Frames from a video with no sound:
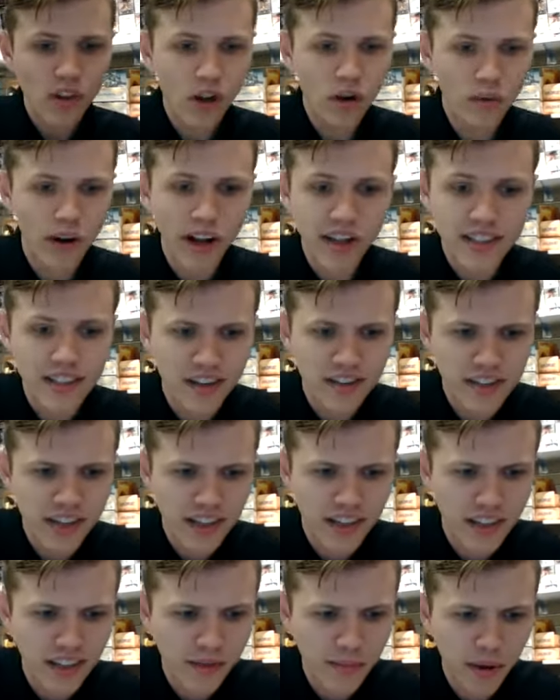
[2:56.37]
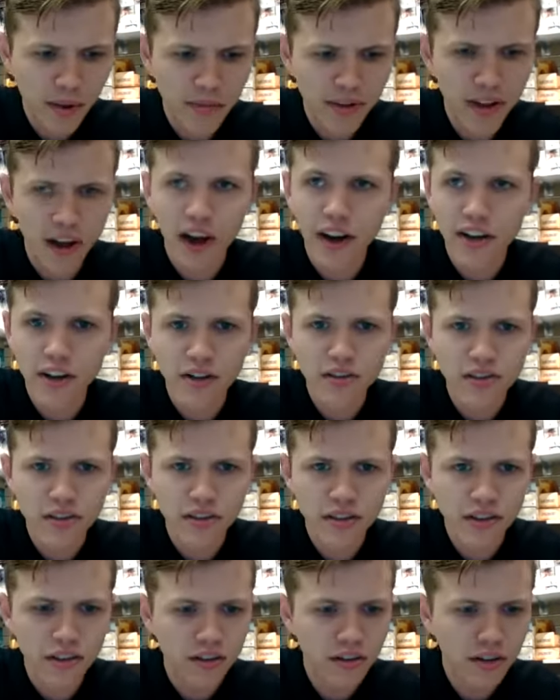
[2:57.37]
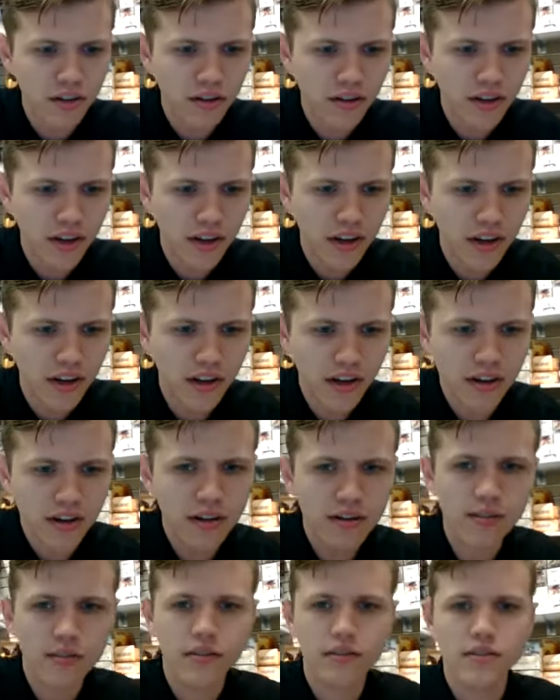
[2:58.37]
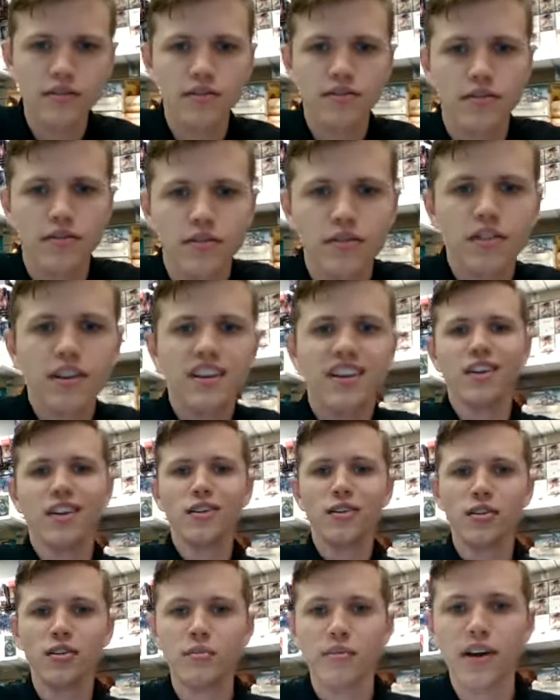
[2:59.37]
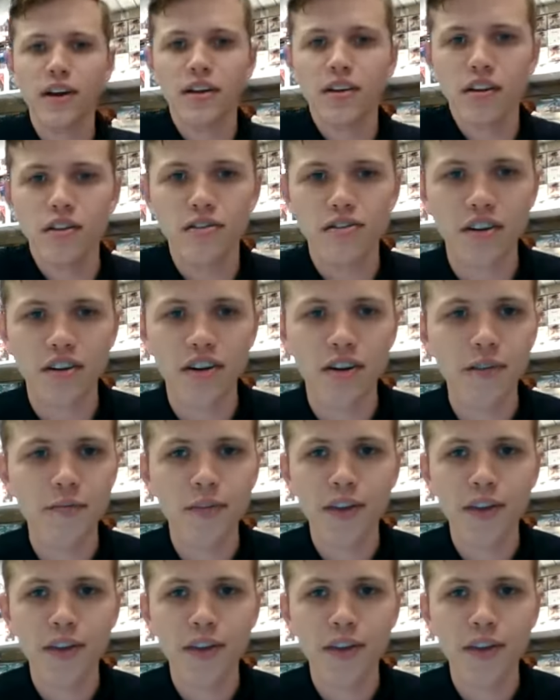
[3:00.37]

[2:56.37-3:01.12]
All right, it sounds like maybe the audio is a little low here. Get a little bit closer.